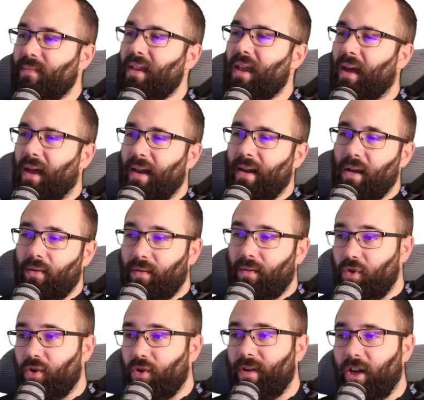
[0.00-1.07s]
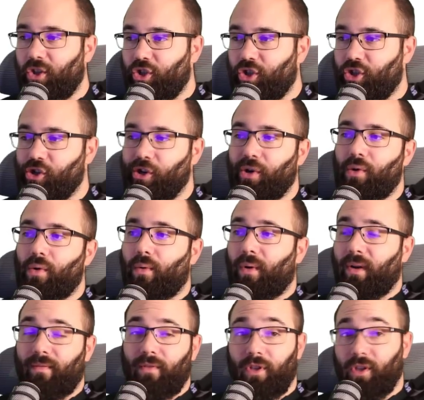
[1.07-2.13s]
Uh, now, if you're not sure
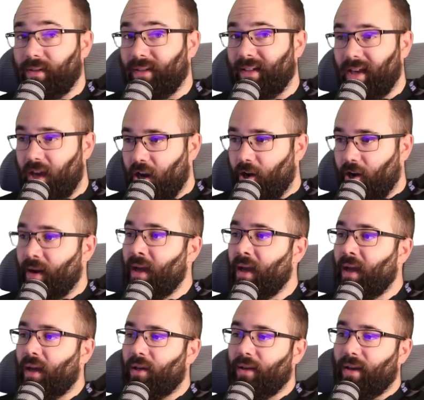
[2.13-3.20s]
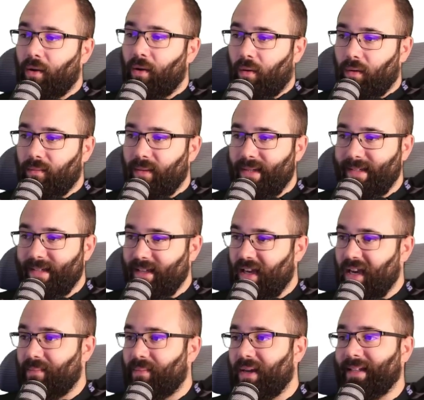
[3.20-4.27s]
or if you don't care, you can always skip.